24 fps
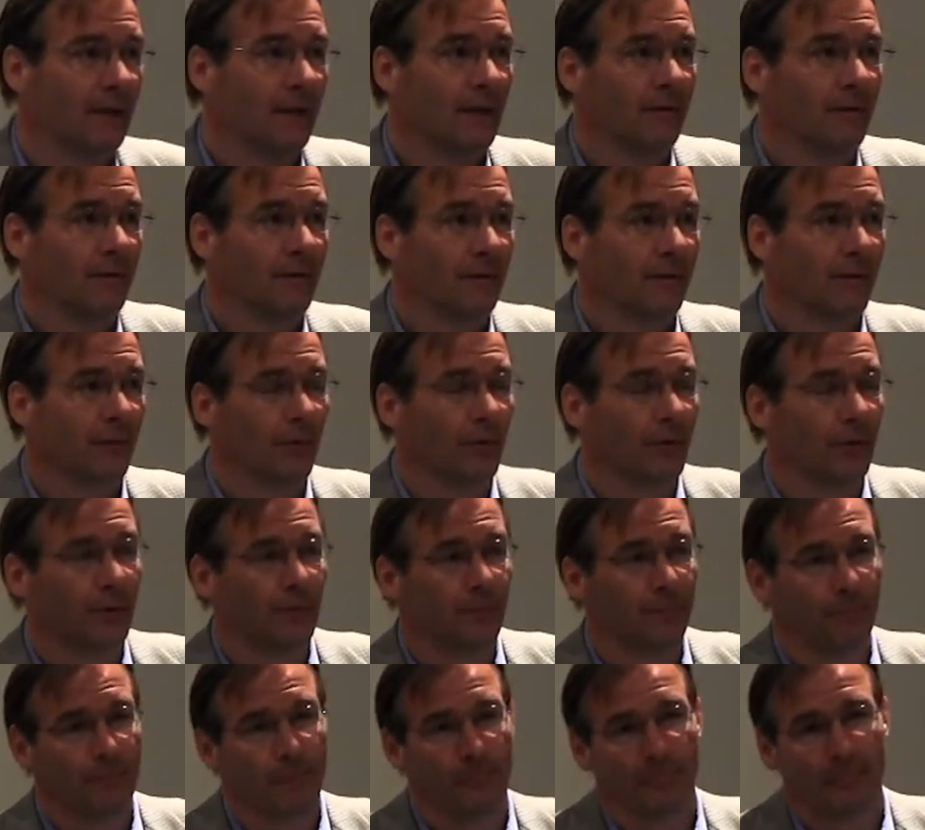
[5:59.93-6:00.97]

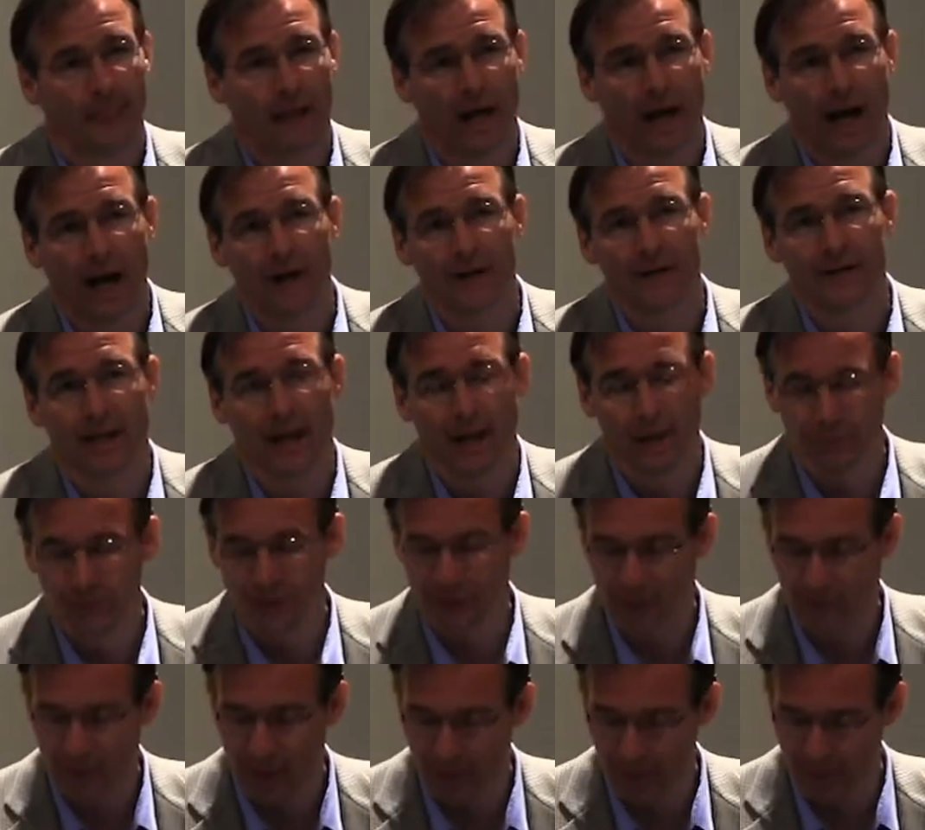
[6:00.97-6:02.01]
for our types
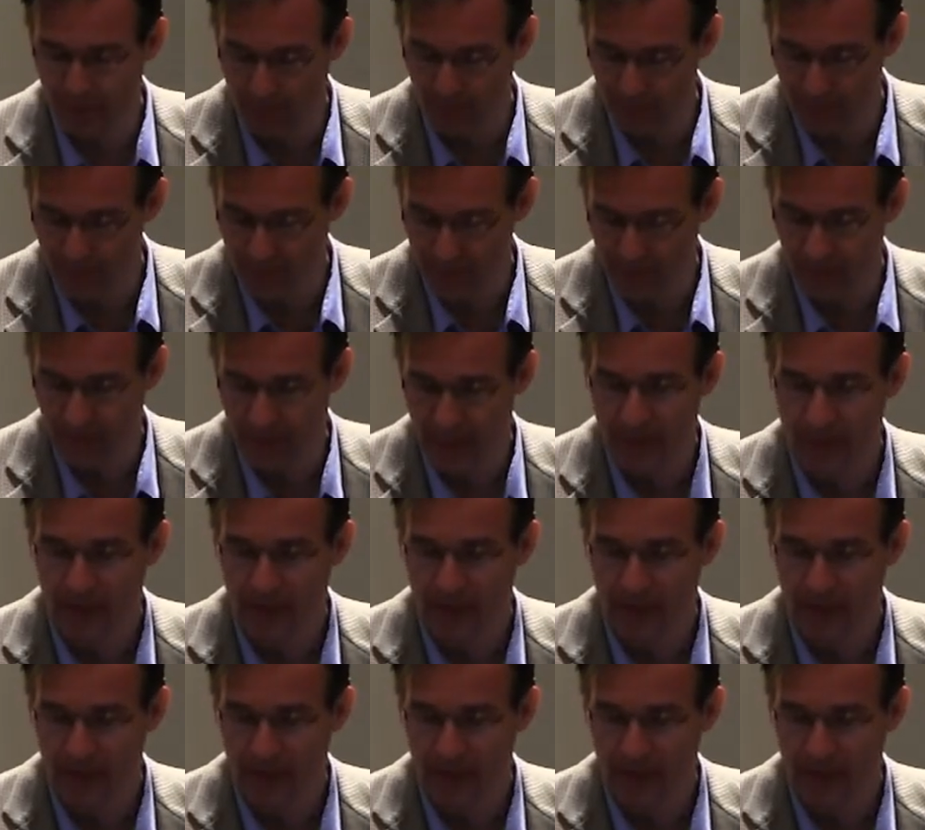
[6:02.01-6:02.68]
of problems. And